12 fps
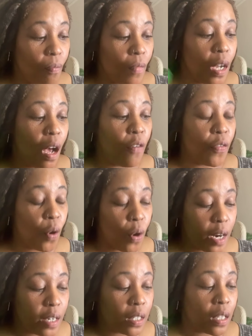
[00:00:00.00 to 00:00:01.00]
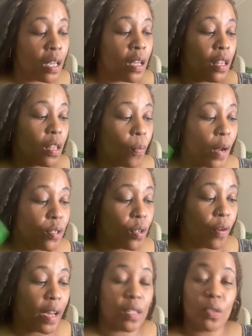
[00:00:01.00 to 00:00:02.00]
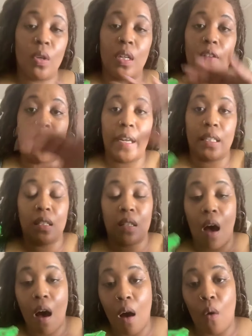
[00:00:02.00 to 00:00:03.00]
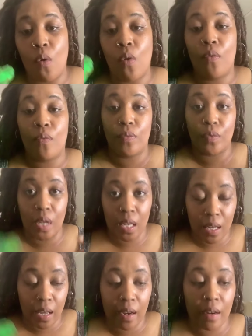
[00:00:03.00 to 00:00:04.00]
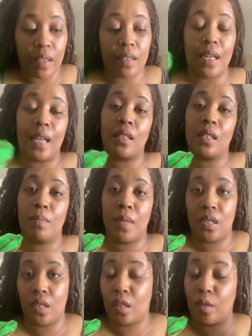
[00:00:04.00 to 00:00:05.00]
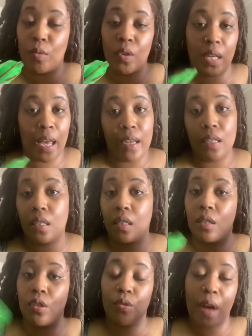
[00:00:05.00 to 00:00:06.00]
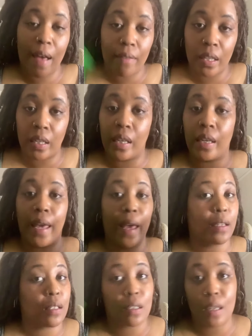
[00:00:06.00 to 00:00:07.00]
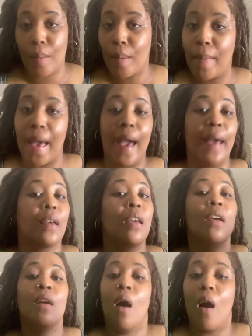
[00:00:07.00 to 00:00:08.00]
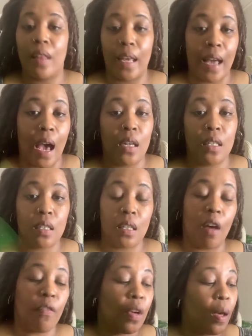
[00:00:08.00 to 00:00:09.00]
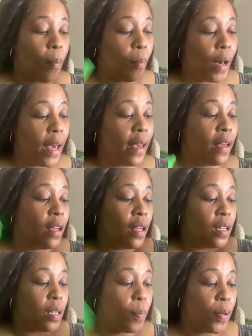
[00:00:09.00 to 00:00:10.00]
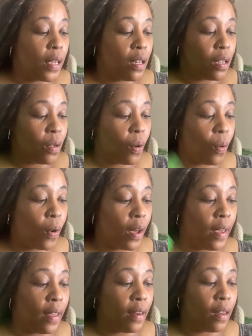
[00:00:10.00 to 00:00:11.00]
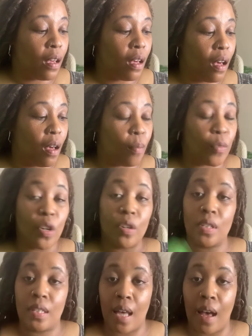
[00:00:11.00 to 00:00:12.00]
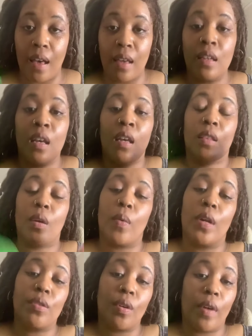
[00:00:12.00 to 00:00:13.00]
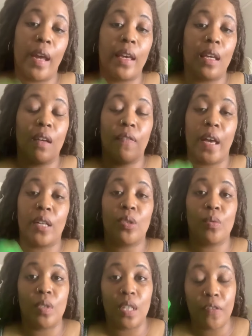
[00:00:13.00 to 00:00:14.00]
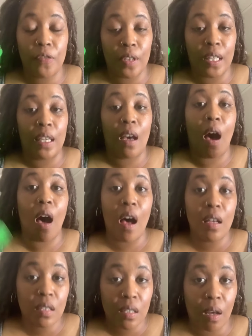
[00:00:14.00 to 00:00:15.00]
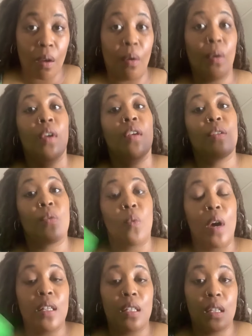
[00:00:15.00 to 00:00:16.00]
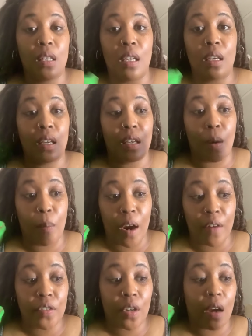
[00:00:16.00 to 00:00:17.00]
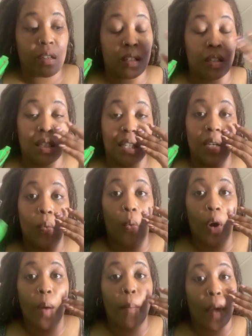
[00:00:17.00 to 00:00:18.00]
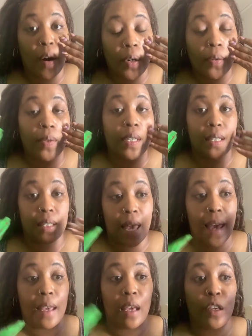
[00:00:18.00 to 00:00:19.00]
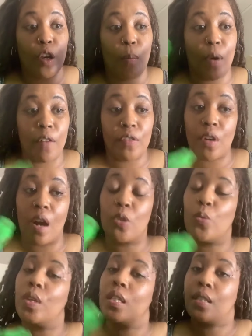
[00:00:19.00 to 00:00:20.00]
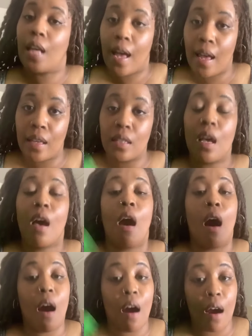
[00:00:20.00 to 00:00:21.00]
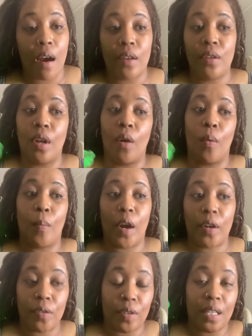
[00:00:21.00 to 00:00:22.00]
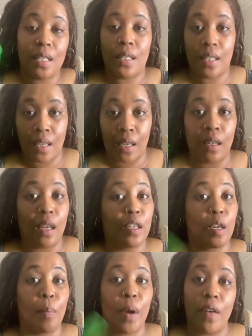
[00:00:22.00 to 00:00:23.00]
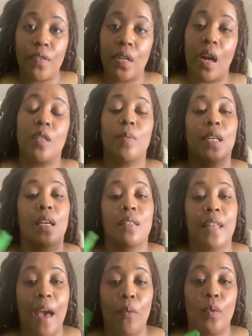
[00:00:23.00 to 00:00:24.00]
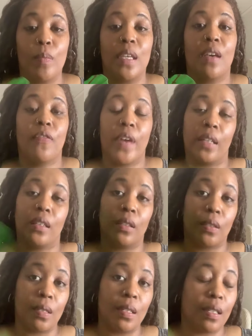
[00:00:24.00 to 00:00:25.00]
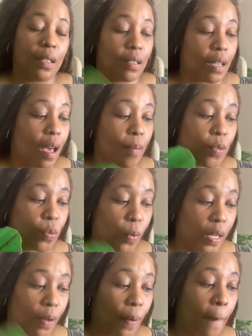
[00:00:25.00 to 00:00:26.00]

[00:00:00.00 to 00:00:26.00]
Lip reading: of course the retrograde is going to affect us all in the areas that I just mentioned: communication, traveling, exes coming back, all that kind of stuff. But depending on your sign, the retrograde can affect you differently. Also, you want to look in your birth charts to see where Mercury is at in your birth charts. What signs are, you know, Mercury is in your birth charts, because that will be affected during this time as well.